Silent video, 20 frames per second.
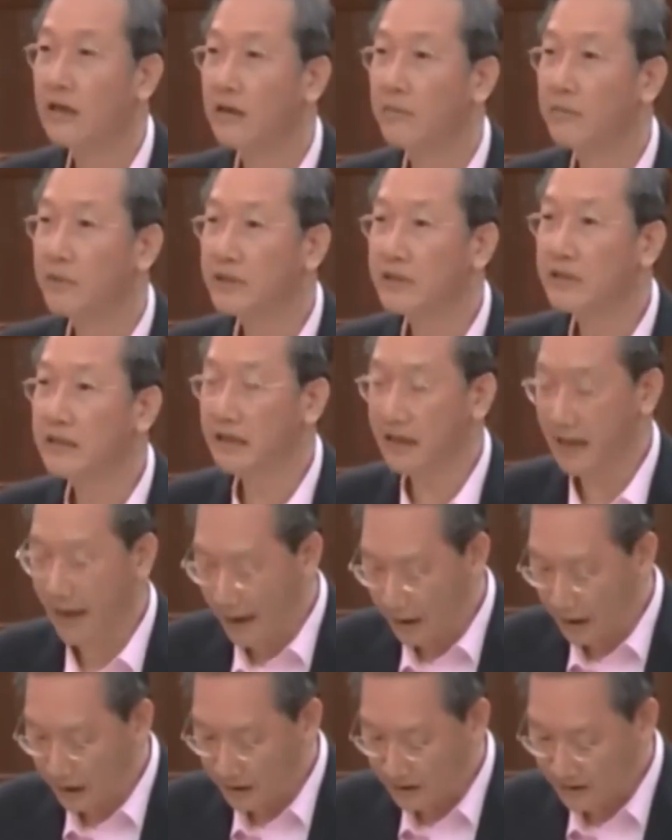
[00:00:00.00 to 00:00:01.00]
Mr.
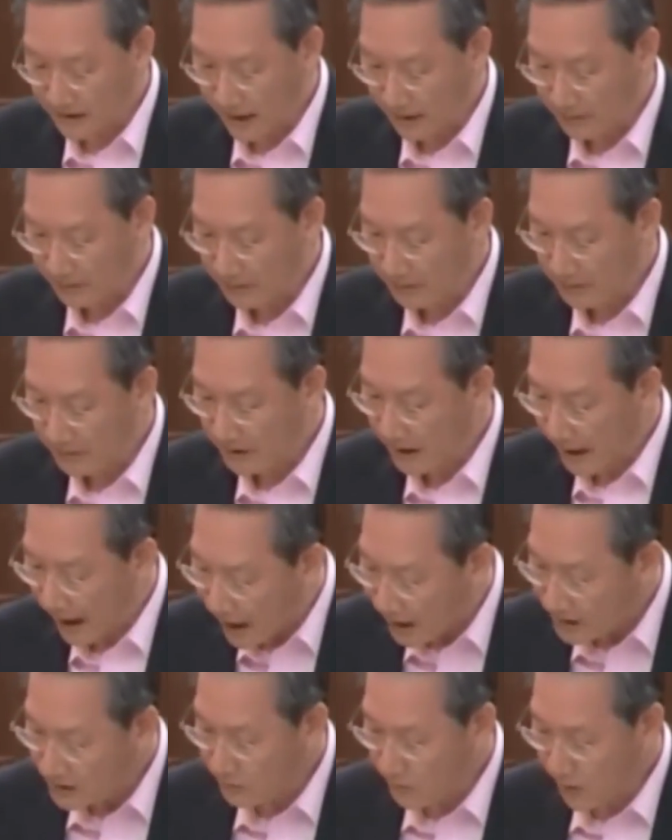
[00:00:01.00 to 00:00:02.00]
Alex Yam
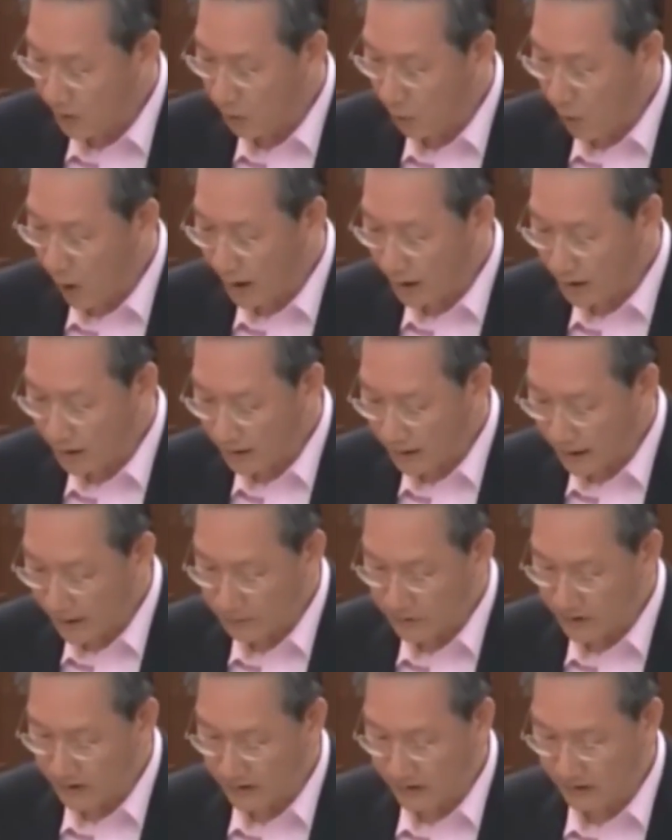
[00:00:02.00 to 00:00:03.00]
asked about what
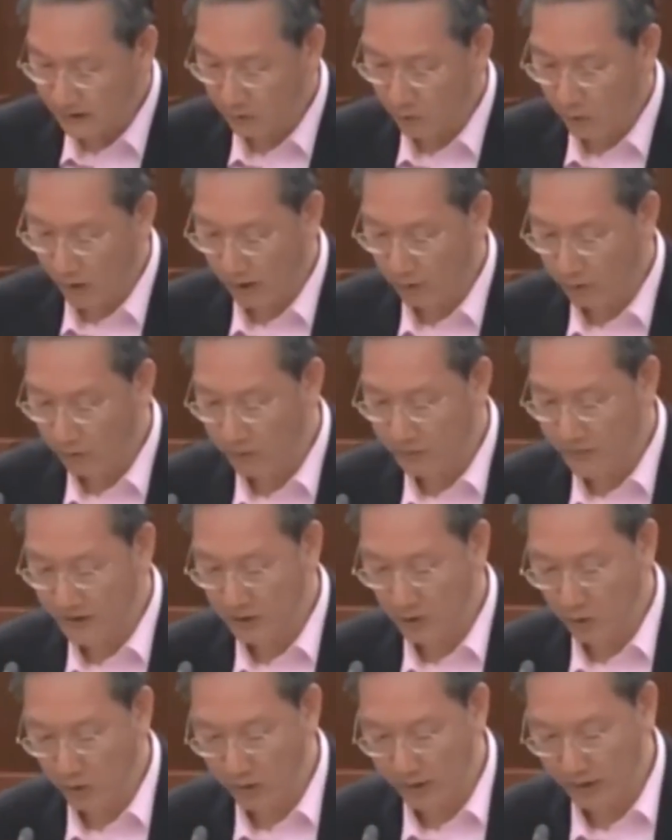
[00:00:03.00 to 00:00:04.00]
MCCY will be
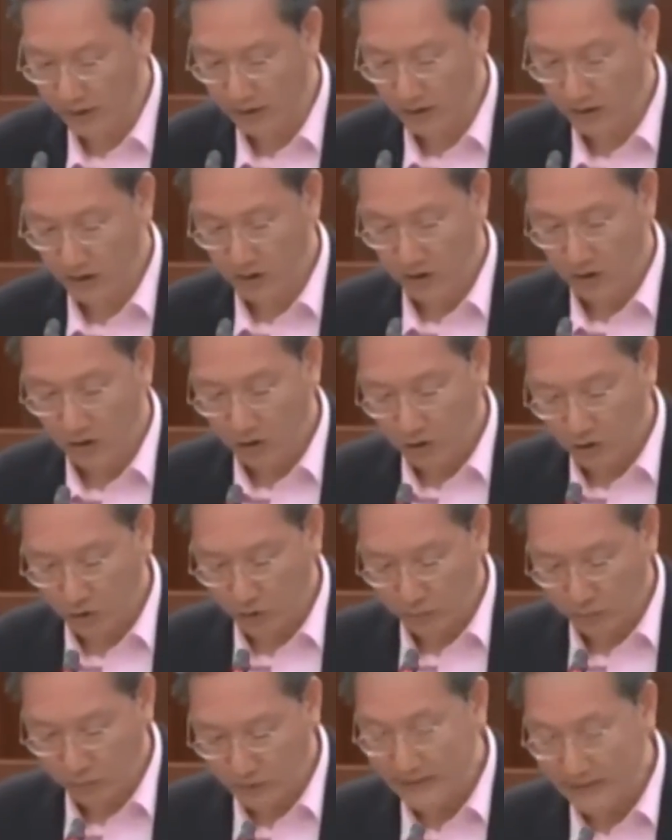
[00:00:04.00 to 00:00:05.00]
doing to
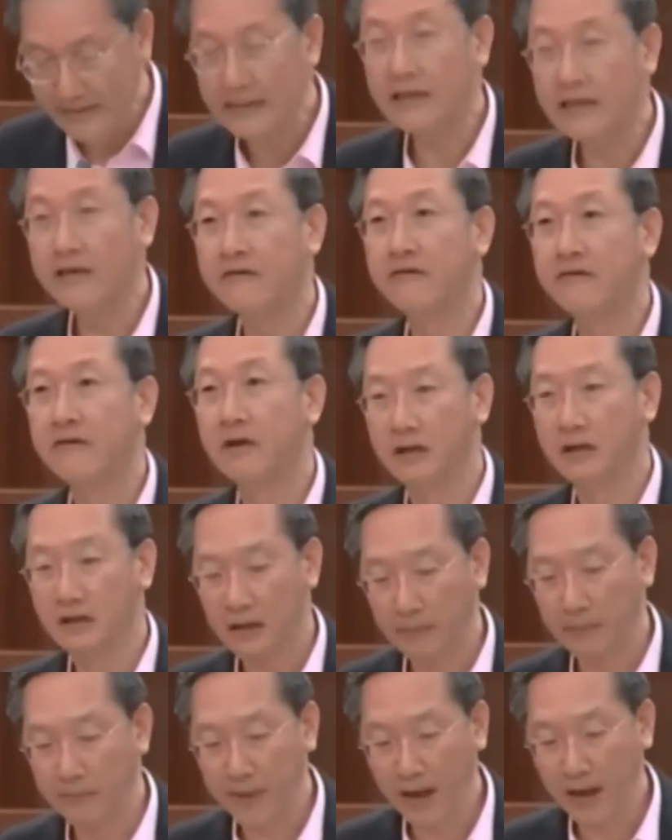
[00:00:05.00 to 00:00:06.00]
preserve
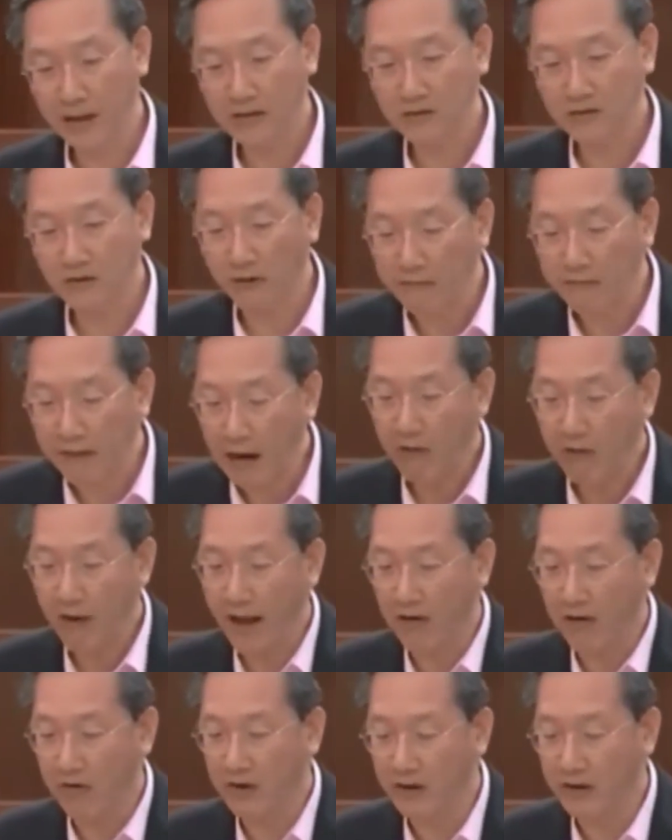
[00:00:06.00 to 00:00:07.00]
the parts of our
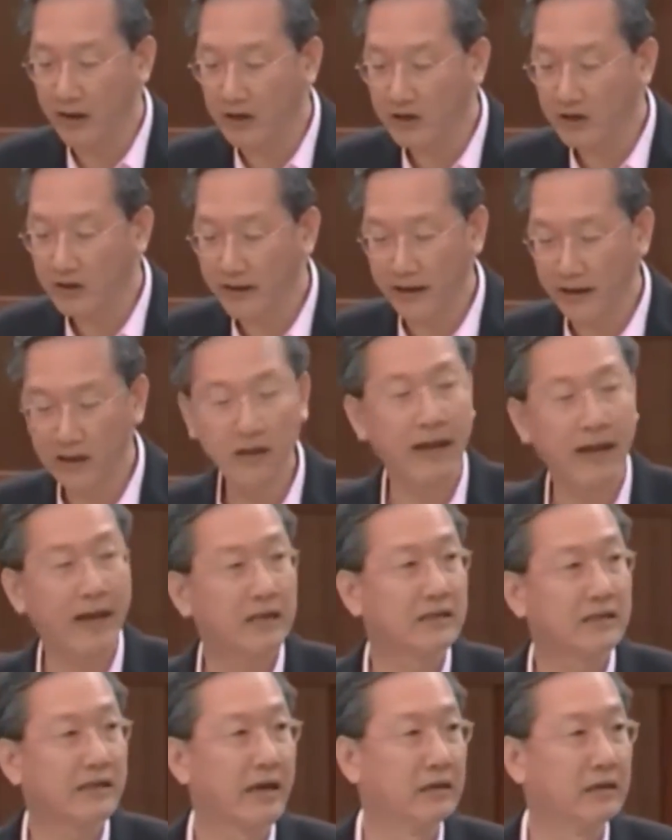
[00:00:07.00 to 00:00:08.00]
heritage that
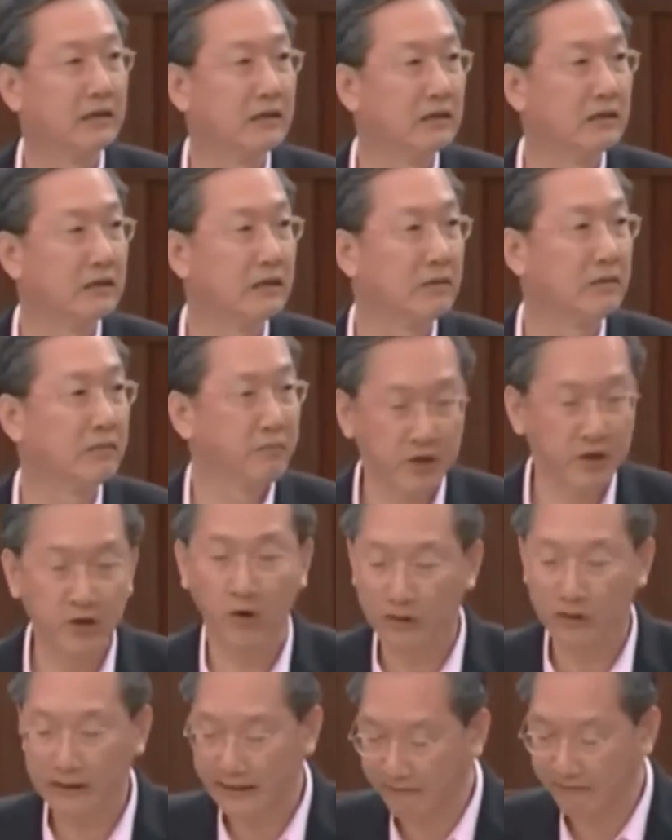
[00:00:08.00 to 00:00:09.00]
extend
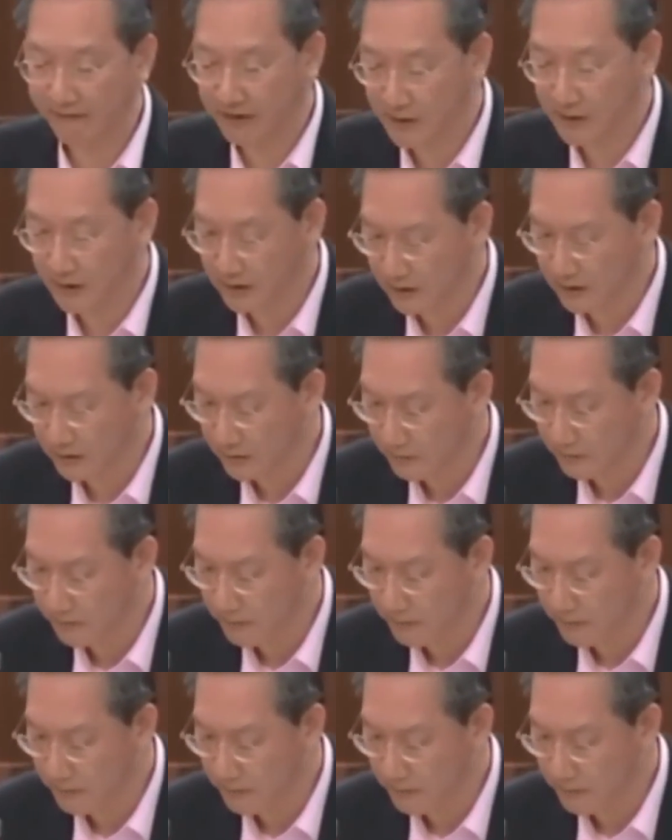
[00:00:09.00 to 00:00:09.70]
beyond the physical.